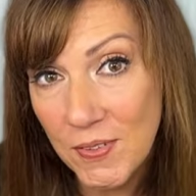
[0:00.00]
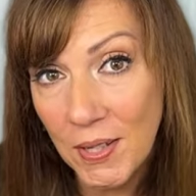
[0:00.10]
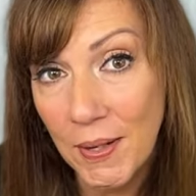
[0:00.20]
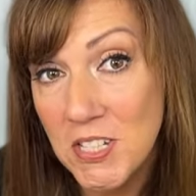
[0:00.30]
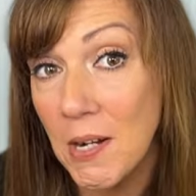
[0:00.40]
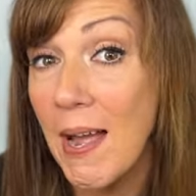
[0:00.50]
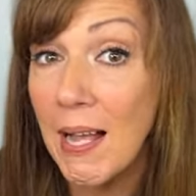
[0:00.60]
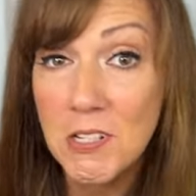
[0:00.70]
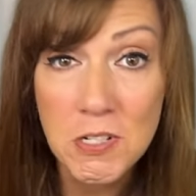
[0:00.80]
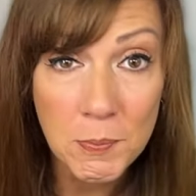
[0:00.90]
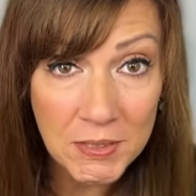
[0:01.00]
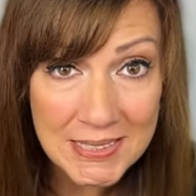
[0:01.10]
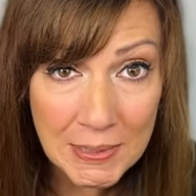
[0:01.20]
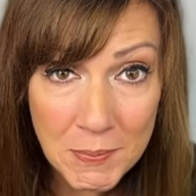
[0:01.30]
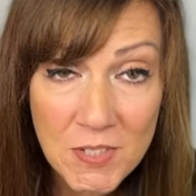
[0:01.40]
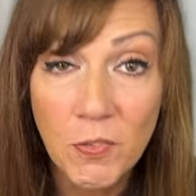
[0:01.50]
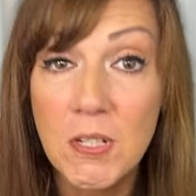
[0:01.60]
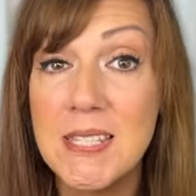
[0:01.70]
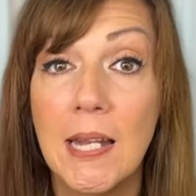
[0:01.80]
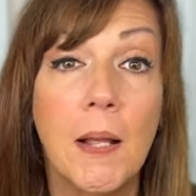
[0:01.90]
video, I share actionable tips for
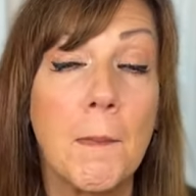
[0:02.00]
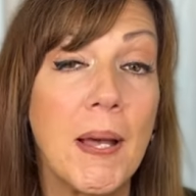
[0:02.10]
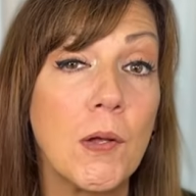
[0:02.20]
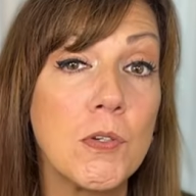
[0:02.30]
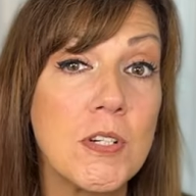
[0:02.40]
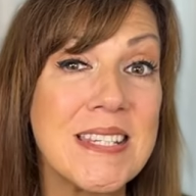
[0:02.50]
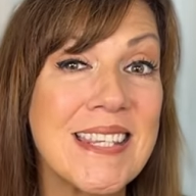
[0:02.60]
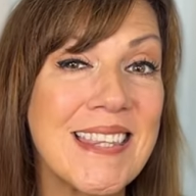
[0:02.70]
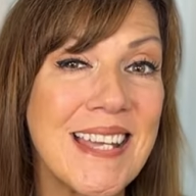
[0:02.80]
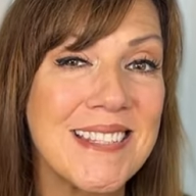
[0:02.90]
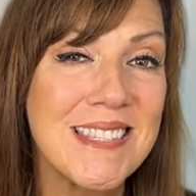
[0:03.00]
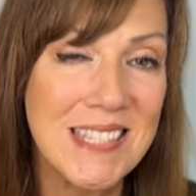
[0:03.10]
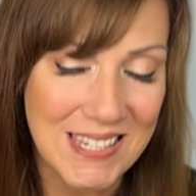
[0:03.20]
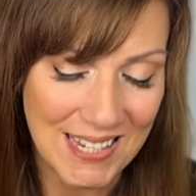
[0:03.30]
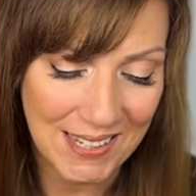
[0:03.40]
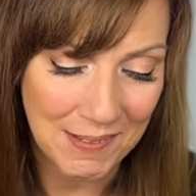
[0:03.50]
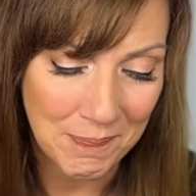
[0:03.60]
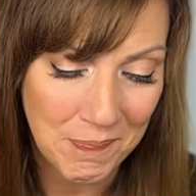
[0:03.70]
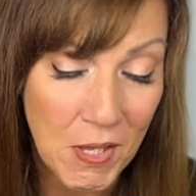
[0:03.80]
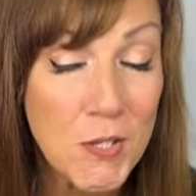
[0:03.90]
setting boundaries that stick.
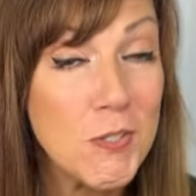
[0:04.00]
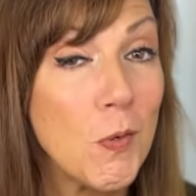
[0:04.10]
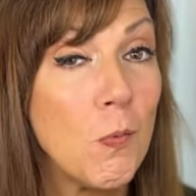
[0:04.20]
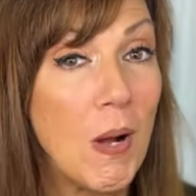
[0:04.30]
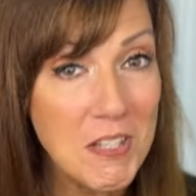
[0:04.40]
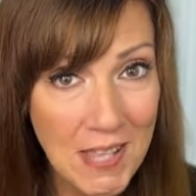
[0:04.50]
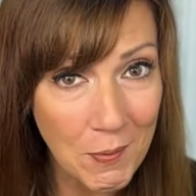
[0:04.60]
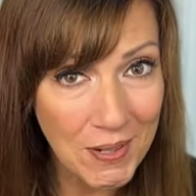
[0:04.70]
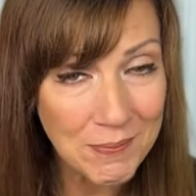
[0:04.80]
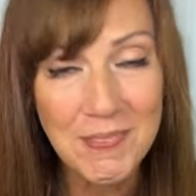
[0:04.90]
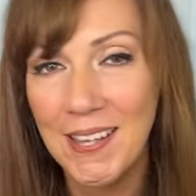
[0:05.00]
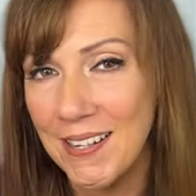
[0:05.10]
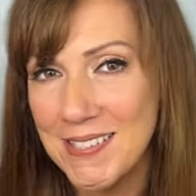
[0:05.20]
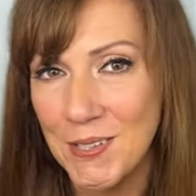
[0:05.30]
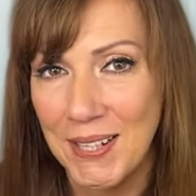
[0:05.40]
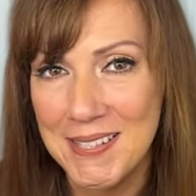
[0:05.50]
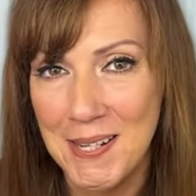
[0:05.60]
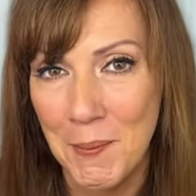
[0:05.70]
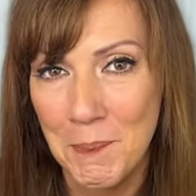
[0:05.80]
So watch that one, and I'll see you next time.